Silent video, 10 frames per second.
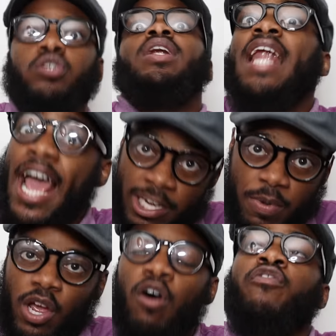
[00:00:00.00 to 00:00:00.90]
cause the
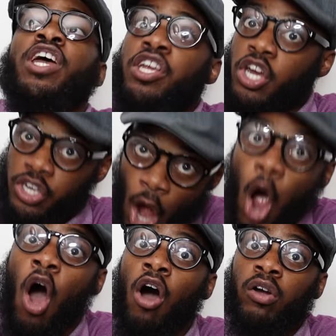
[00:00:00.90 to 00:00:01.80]
lights be off, in the
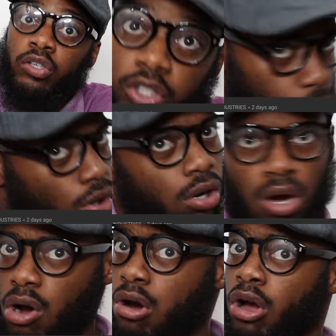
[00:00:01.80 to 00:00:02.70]
dark, she
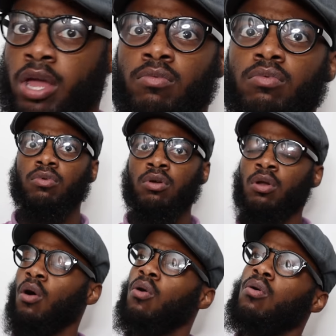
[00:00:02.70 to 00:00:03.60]
look good,
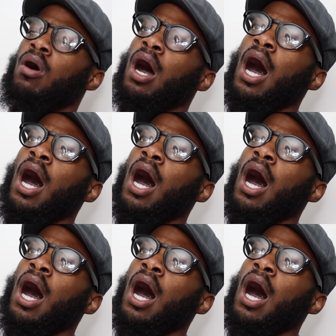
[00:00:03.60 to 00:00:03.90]
you know.